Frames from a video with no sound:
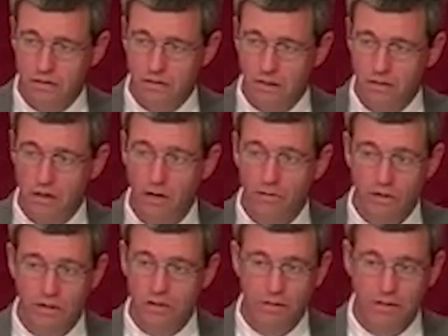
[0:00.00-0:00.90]
Now
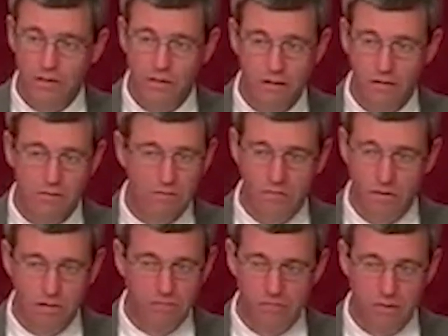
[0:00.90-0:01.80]
note, this
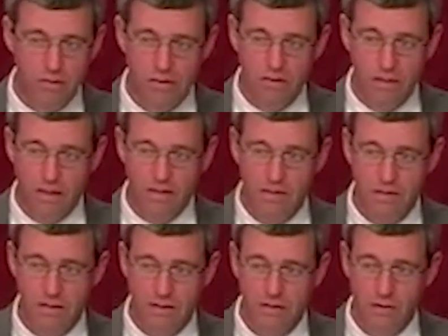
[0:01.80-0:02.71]
is not
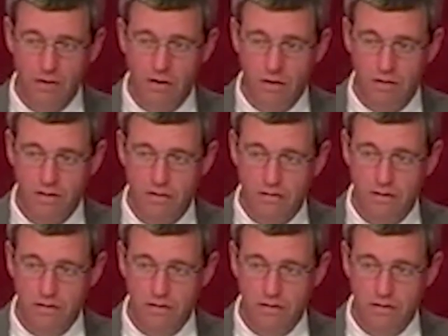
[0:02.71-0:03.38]
silly talk.